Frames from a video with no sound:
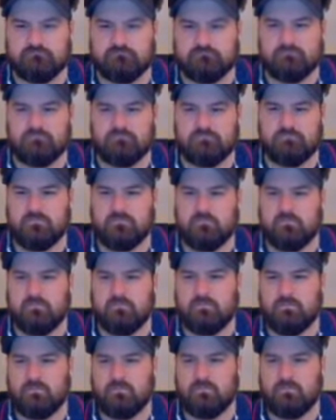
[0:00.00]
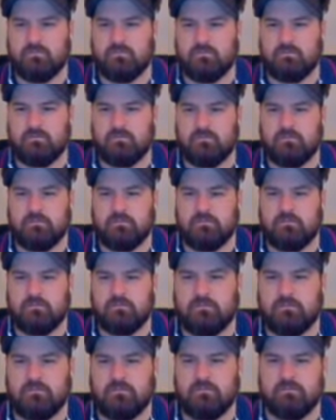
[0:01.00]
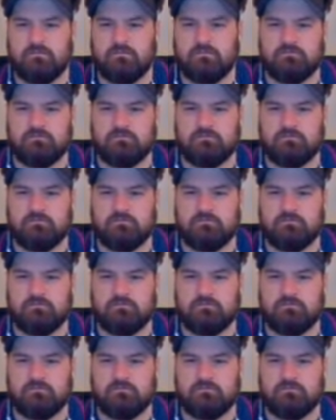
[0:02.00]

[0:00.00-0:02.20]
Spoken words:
(not speaking)